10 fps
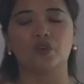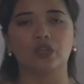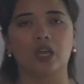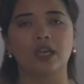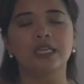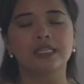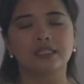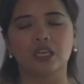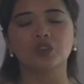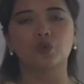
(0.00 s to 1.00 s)
for the
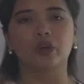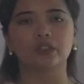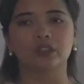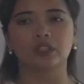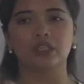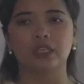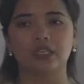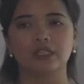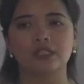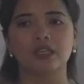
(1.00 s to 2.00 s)
second quarter
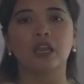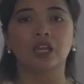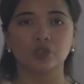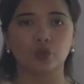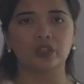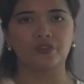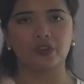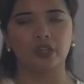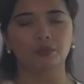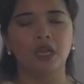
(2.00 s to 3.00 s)
is a short
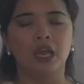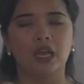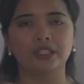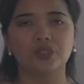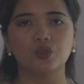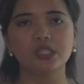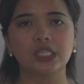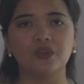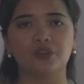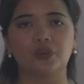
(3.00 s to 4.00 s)
film. As you
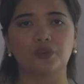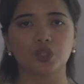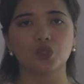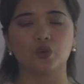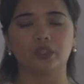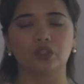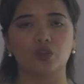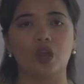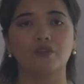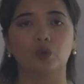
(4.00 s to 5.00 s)
see, for the first quarter,
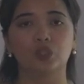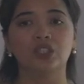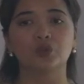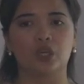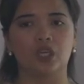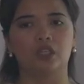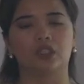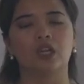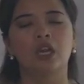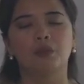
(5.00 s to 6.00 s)
you have only the
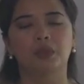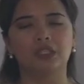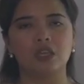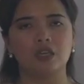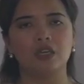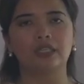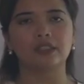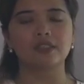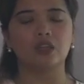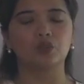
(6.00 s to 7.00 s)
trailer, but here
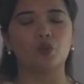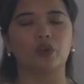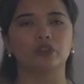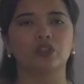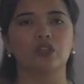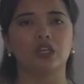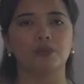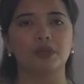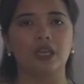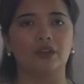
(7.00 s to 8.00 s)
at the second quarter, you're
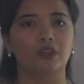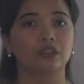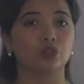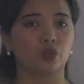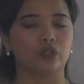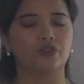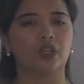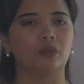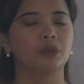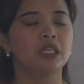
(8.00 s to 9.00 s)
going to be having the short
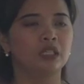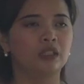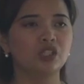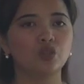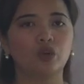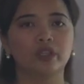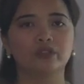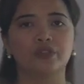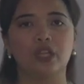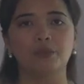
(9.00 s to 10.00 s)
film. This short
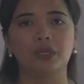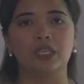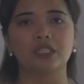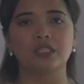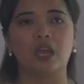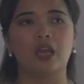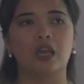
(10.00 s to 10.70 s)
film is